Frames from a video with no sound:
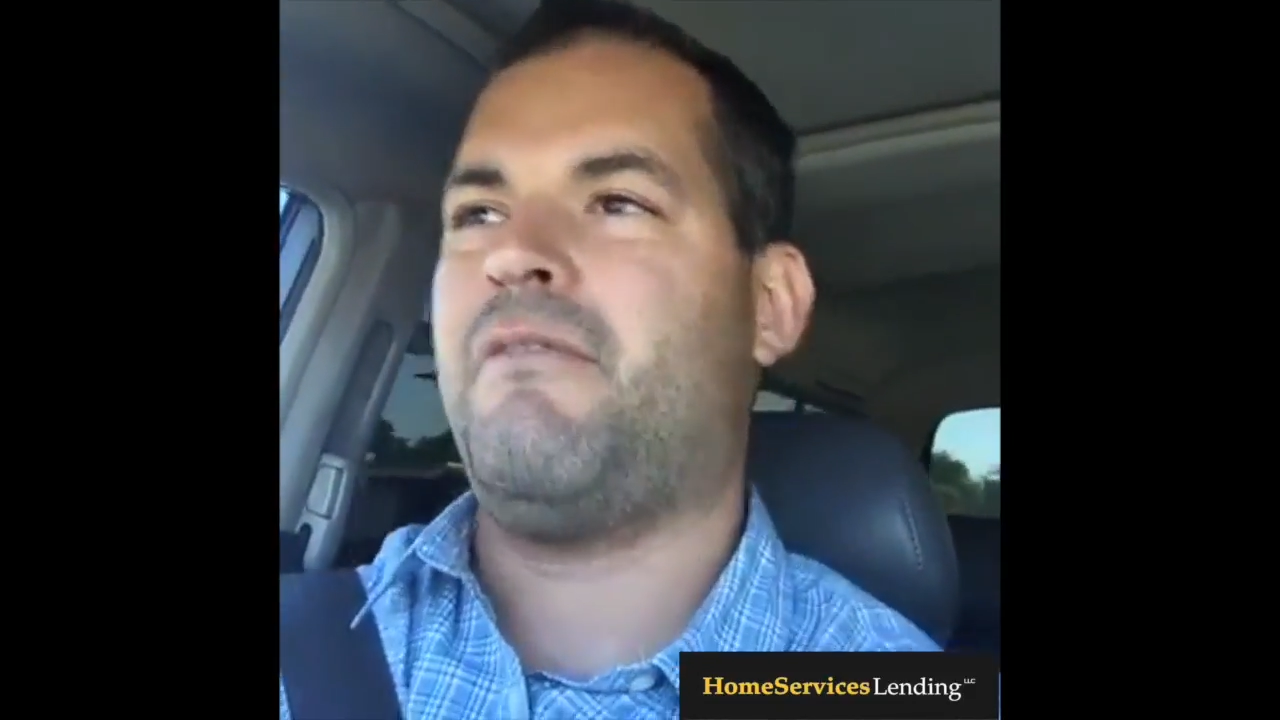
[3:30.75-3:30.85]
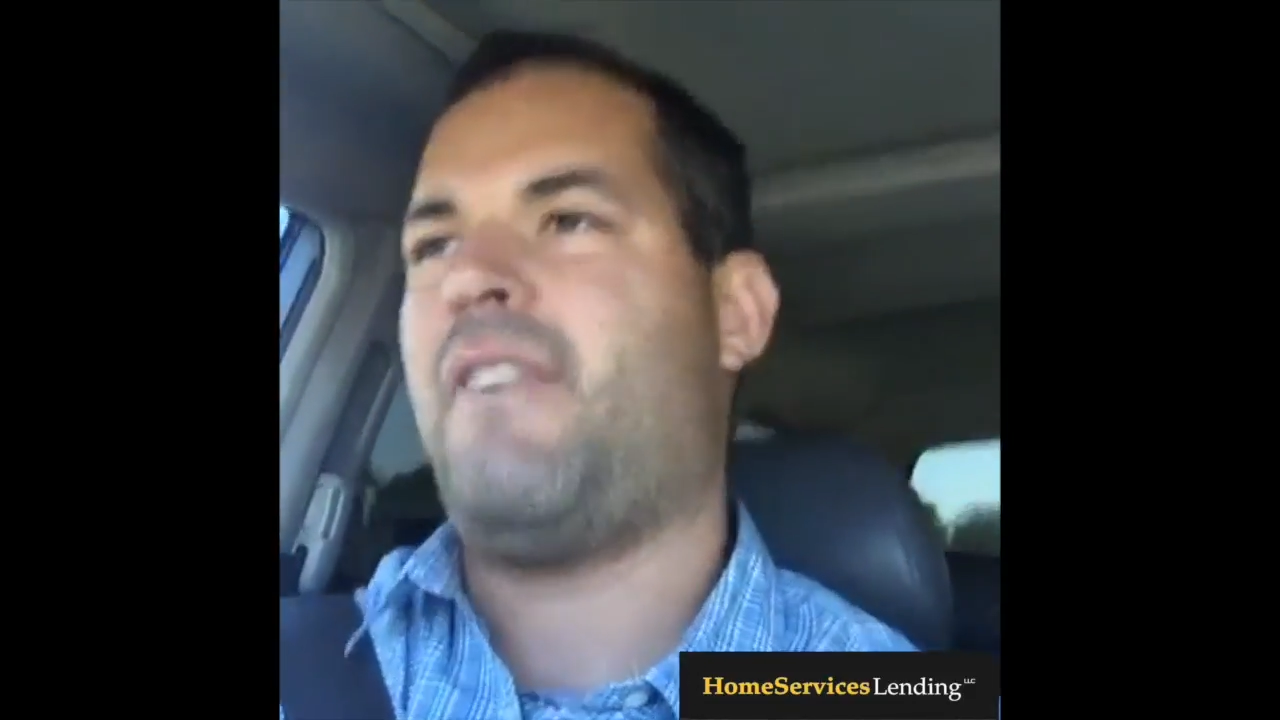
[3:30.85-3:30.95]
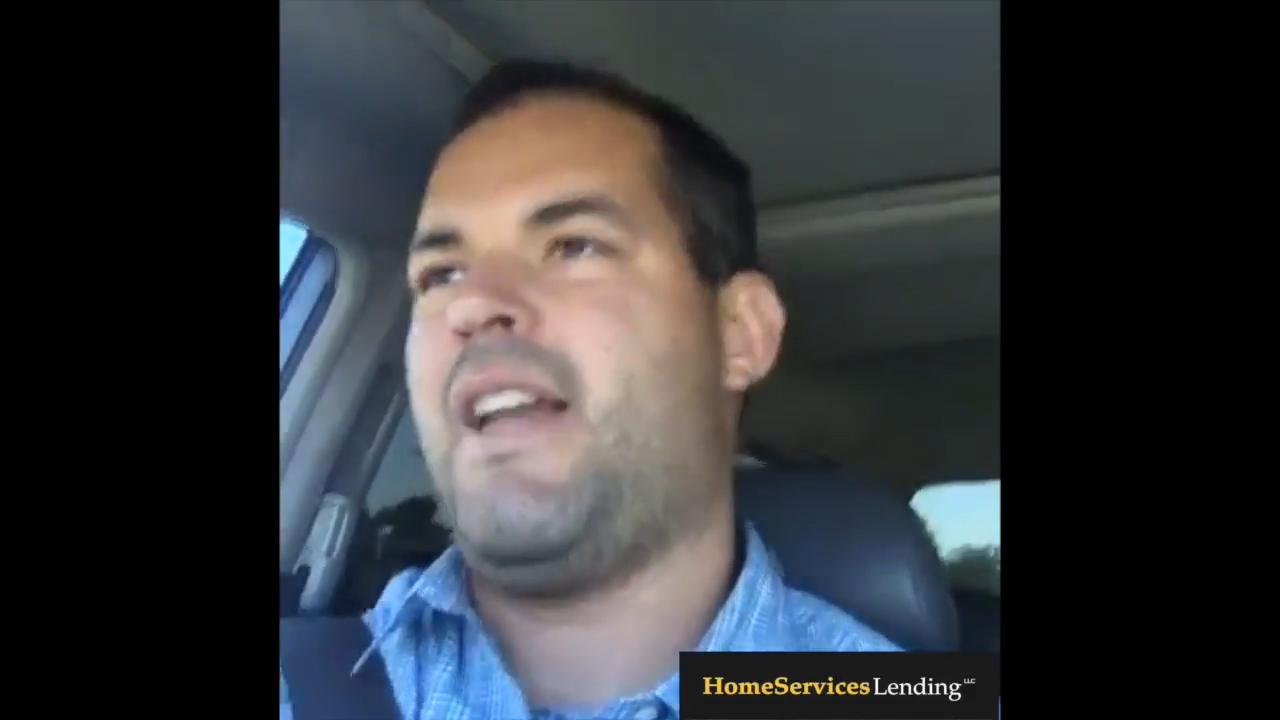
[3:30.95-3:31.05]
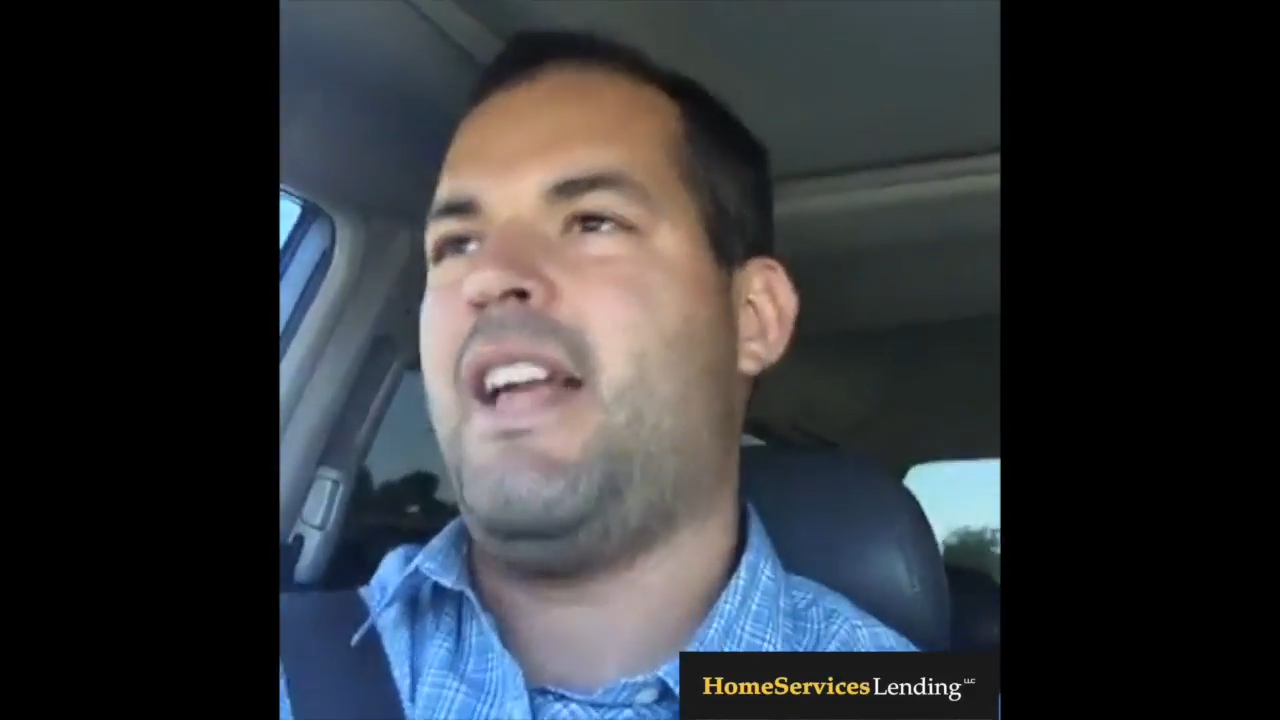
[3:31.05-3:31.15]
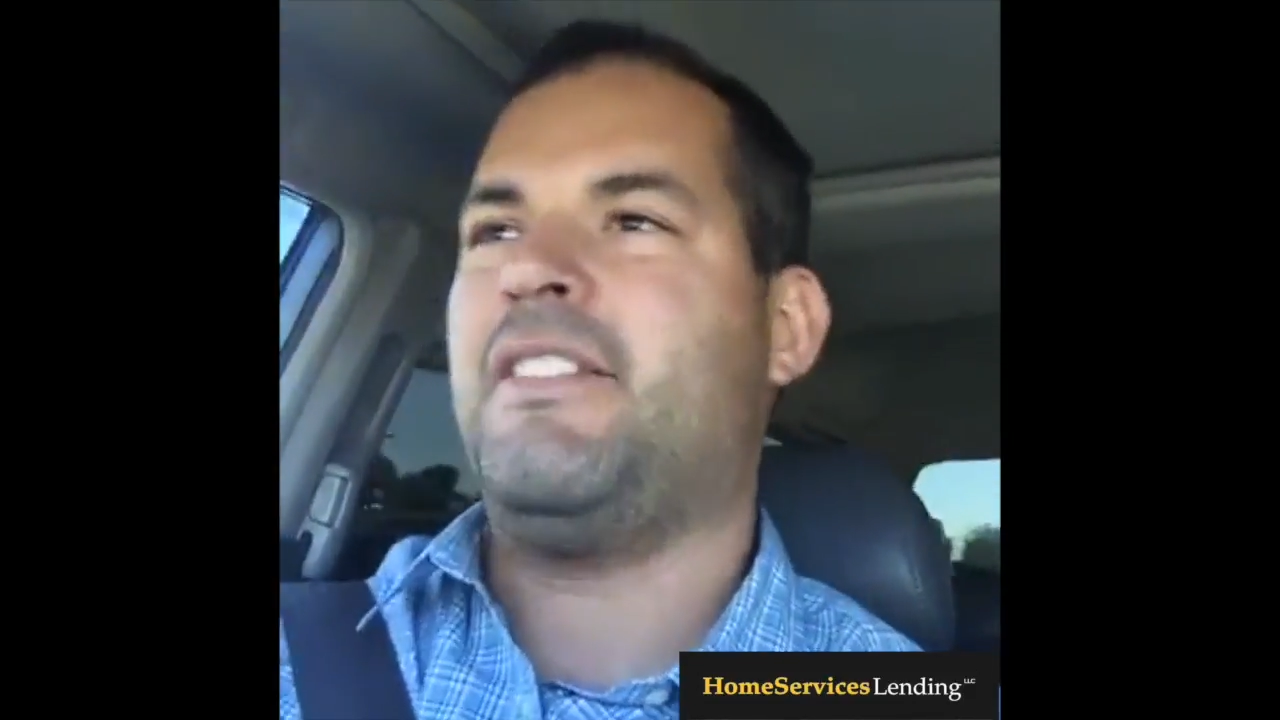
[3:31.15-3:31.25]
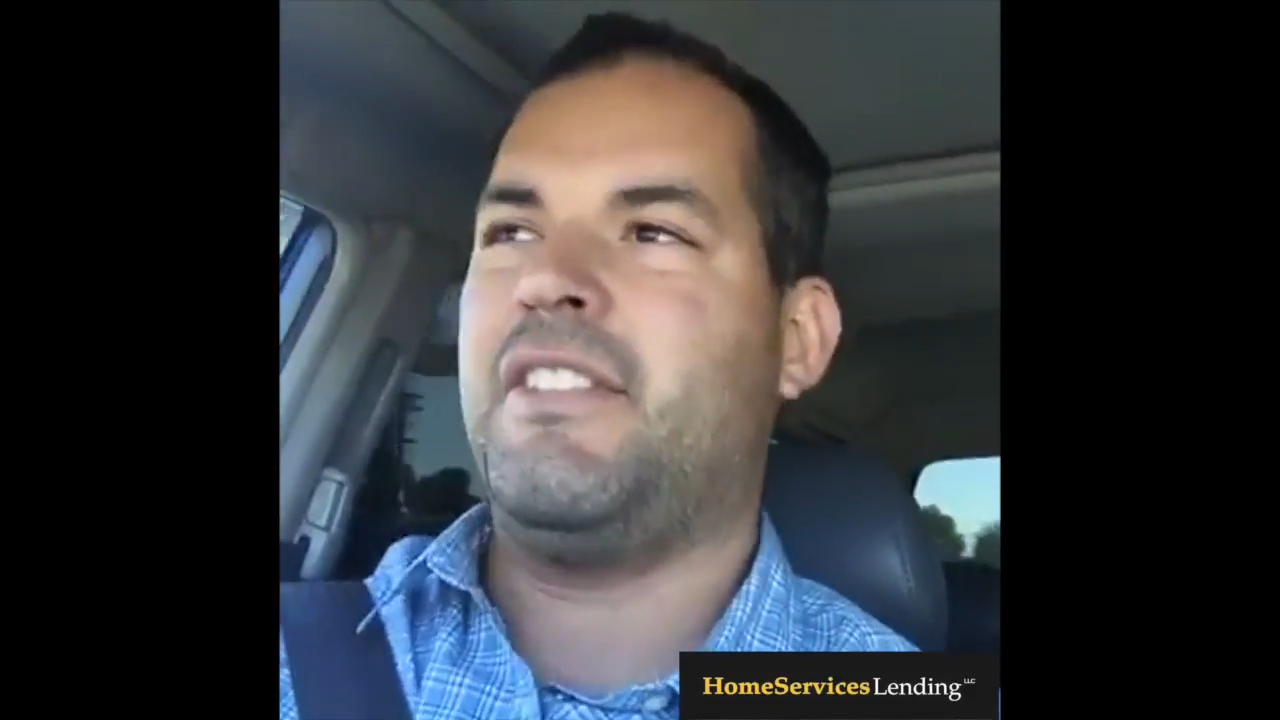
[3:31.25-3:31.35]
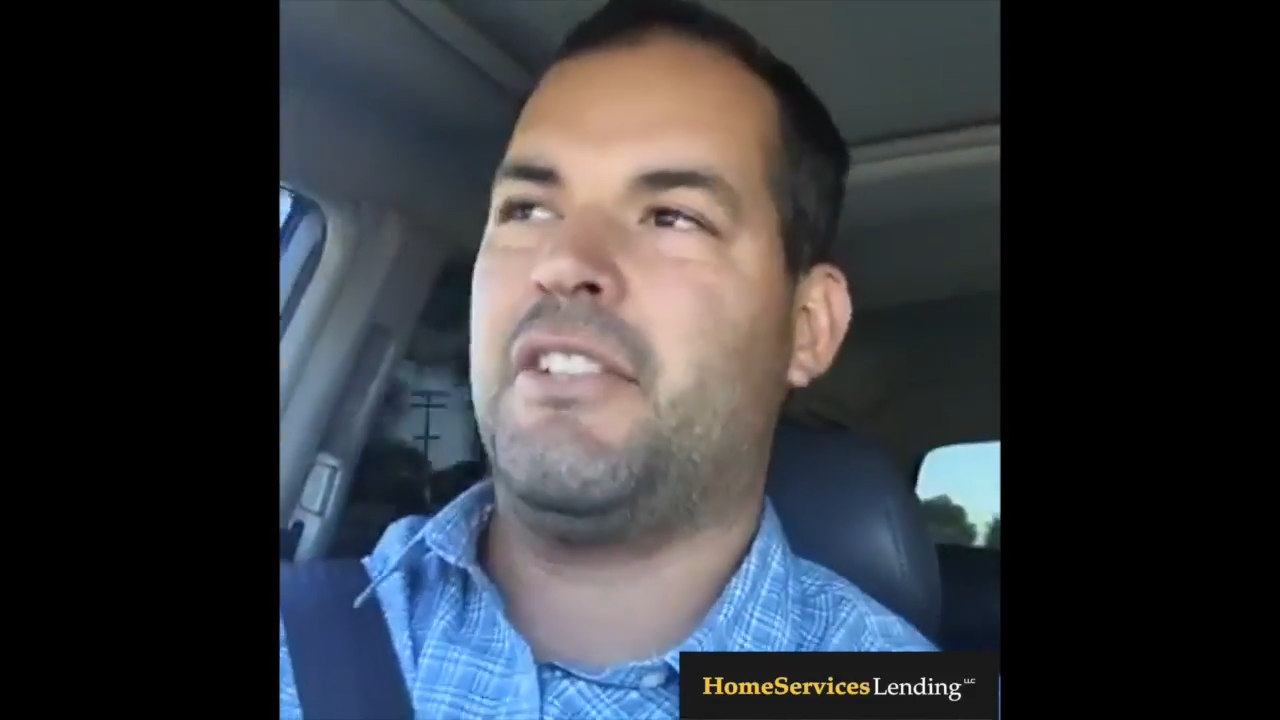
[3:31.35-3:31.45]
financing a